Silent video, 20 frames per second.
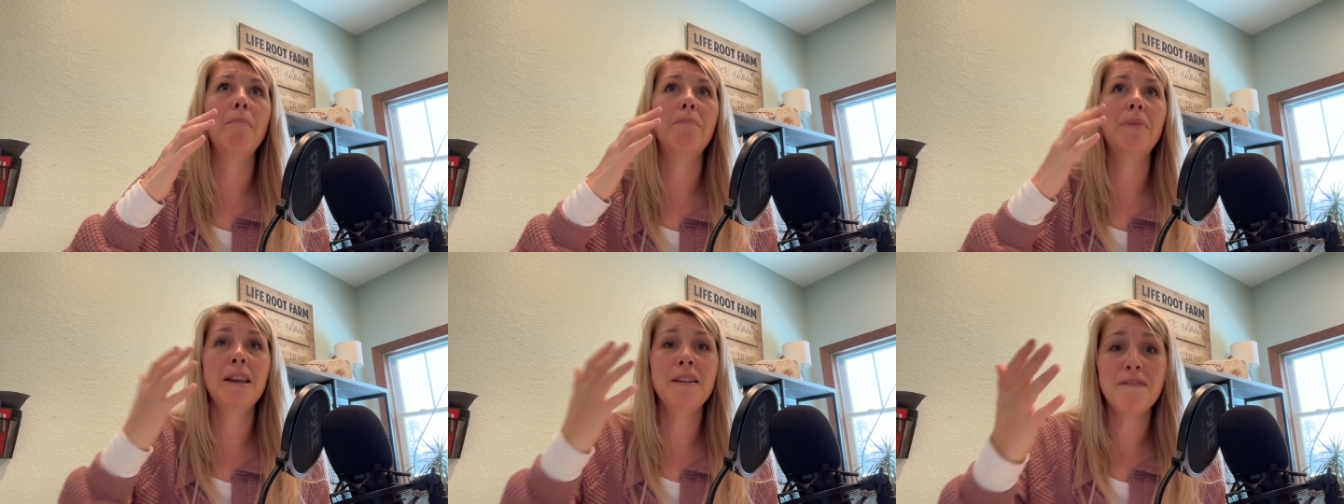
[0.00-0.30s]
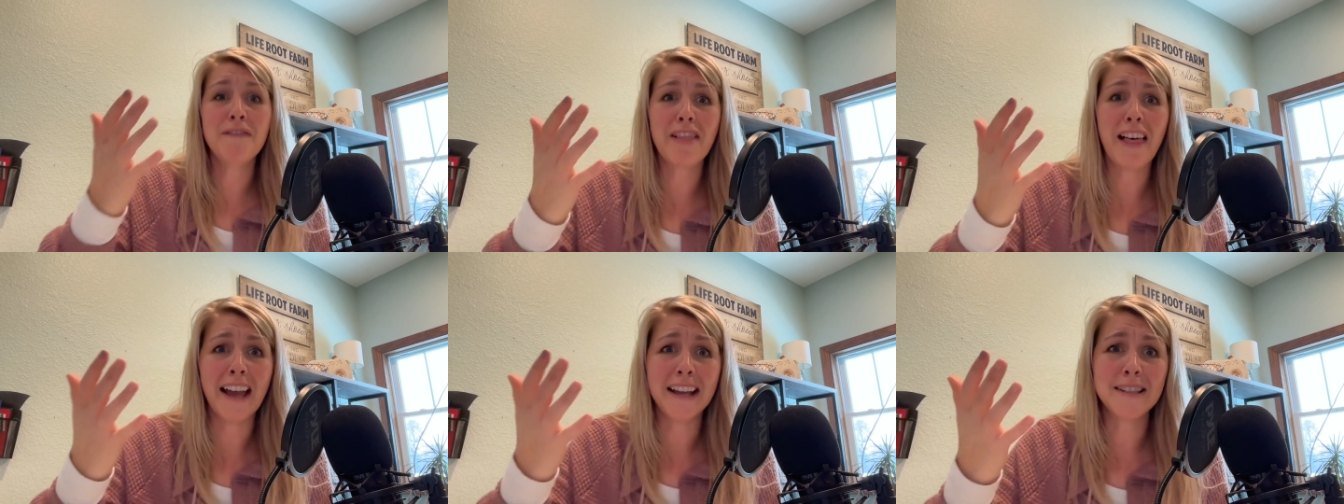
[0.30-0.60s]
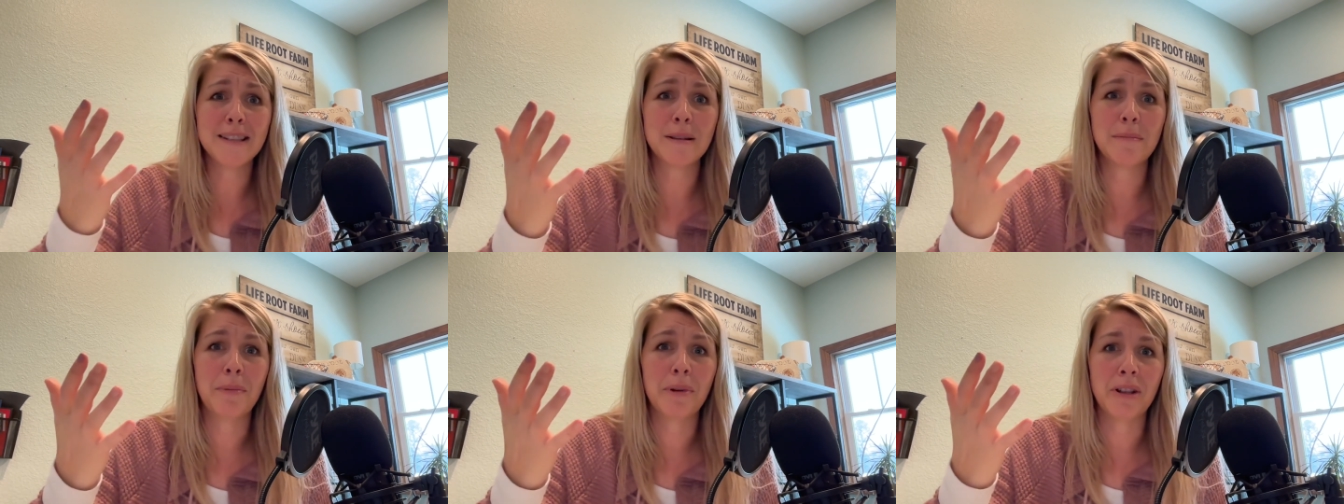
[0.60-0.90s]
Be
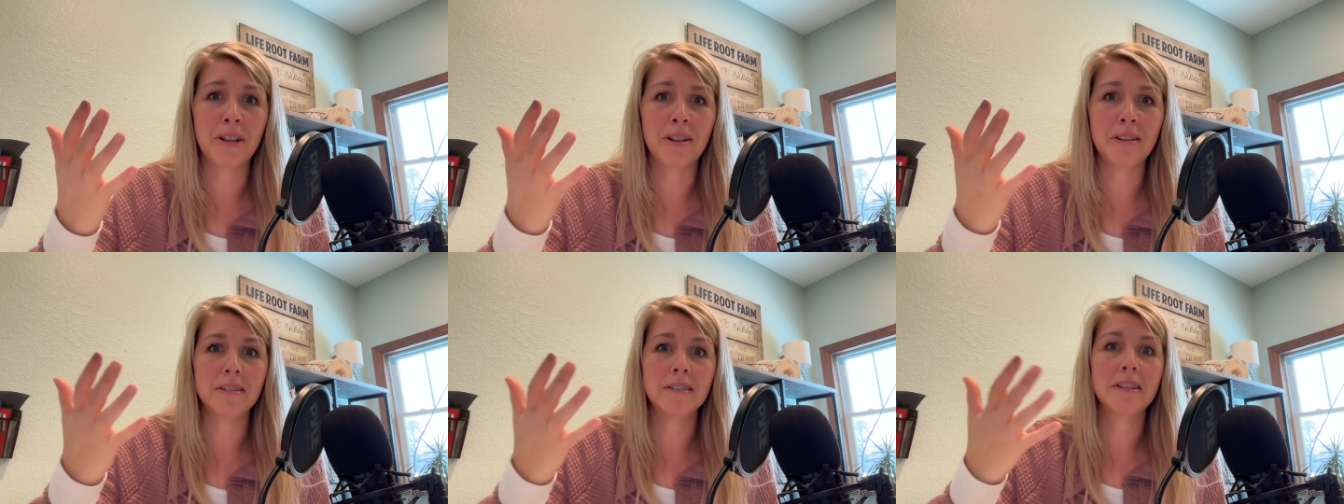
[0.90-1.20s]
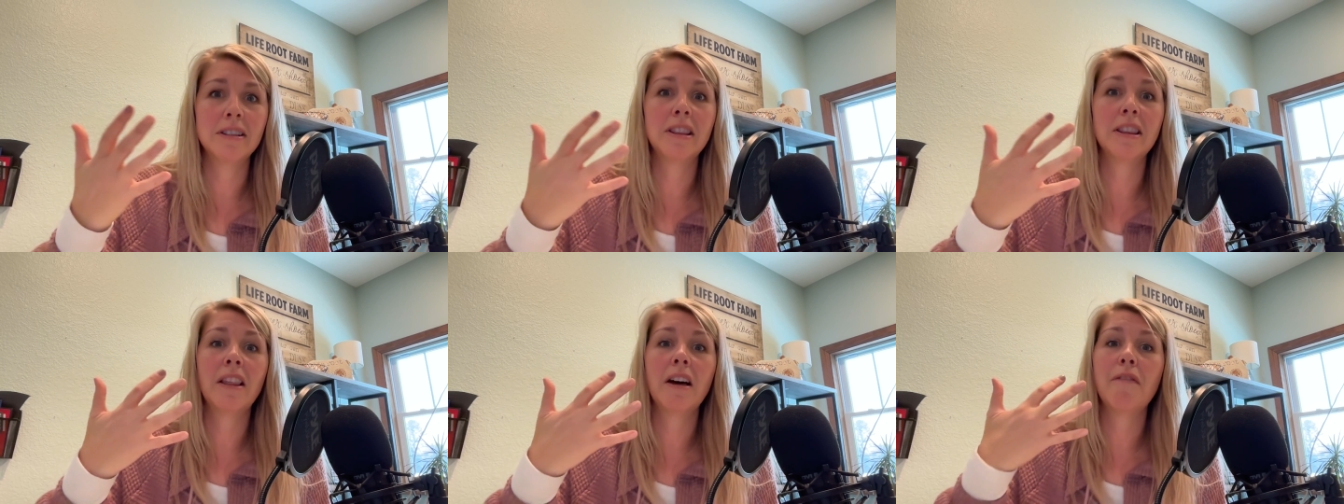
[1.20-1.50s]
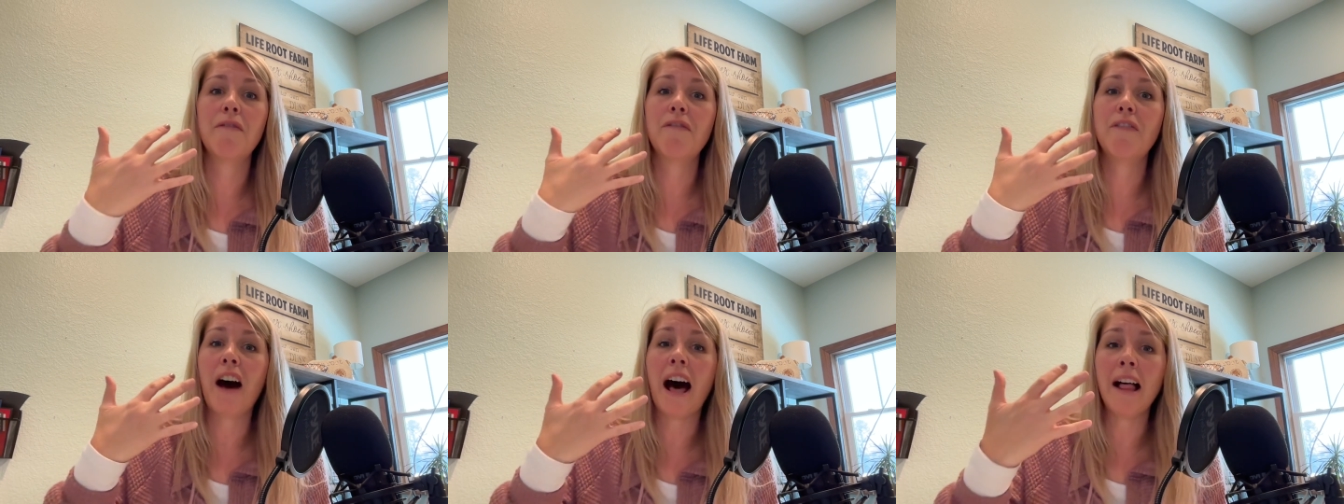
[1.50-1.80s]
flexible.
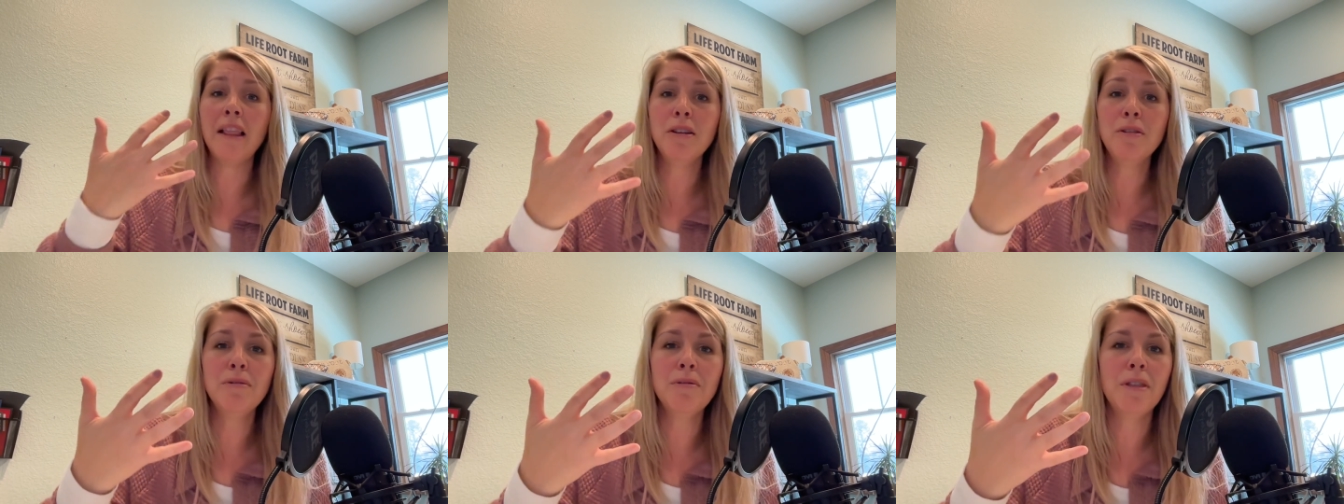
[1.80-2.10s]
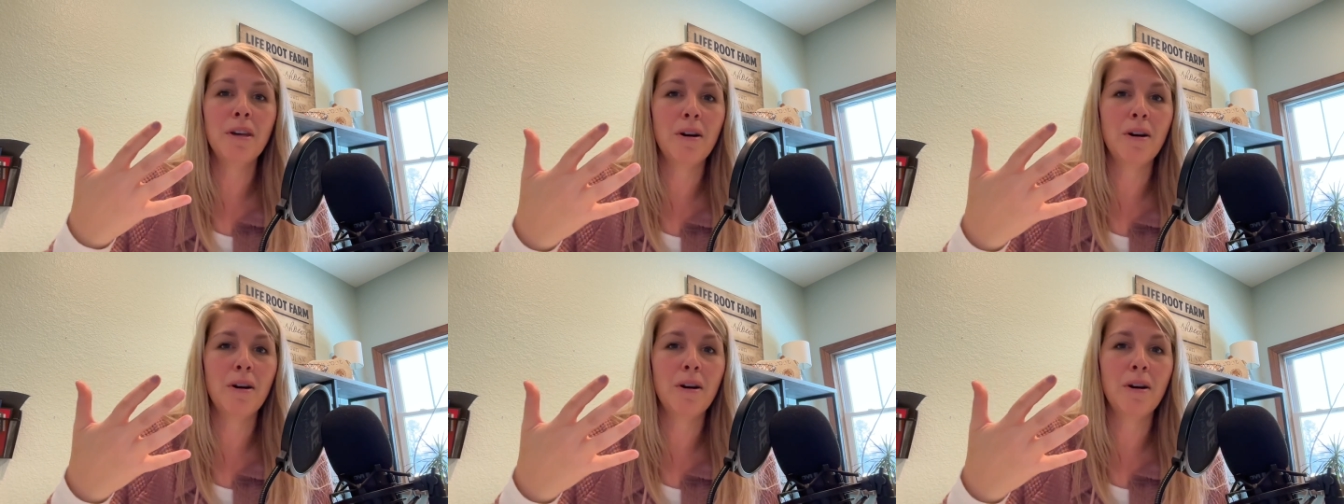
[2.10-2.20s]
Follow